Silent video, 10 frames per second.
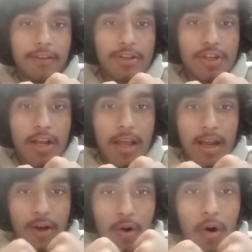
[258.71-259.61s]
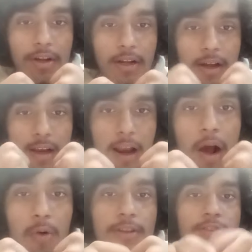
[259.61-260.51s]
which not
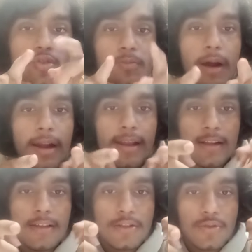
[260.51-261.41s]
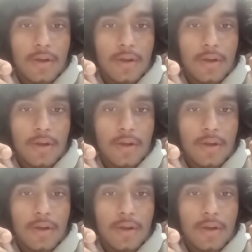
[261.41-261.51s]
allow these two particles to